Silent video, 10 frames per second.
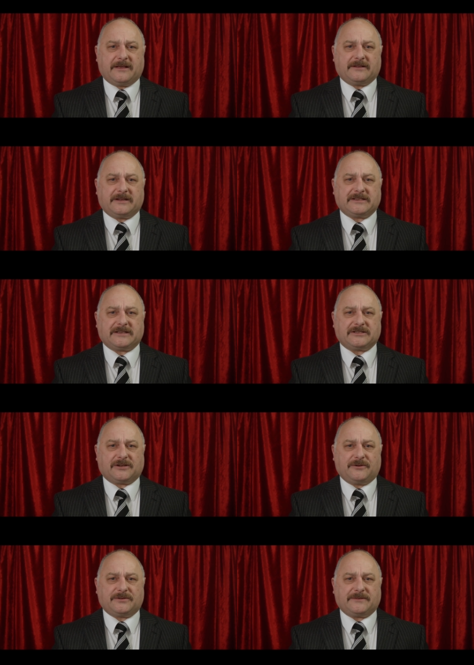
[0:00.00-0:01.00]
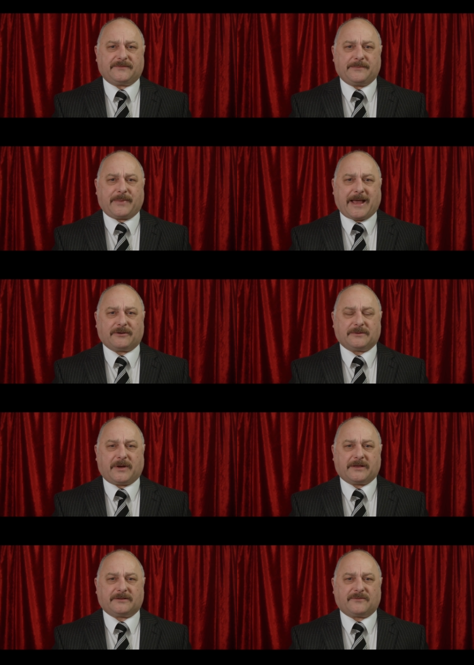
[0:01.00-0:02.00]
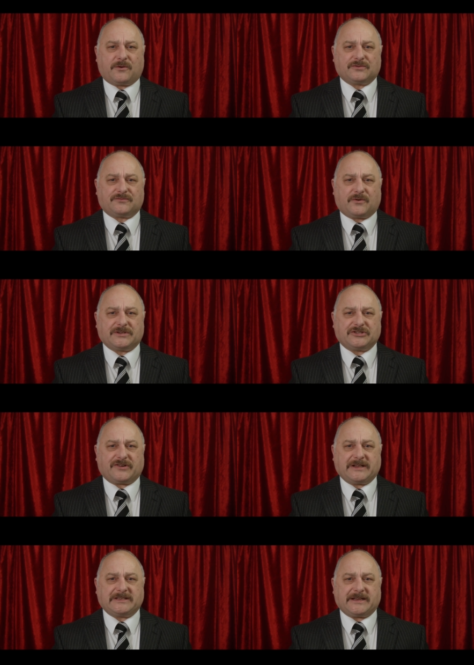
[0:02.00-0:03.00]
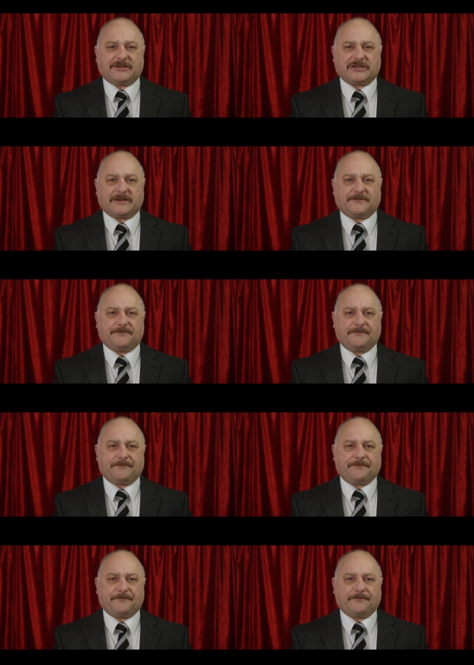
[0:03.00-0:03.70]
that is exclusively powered by the Rolls-Royce Trent engine.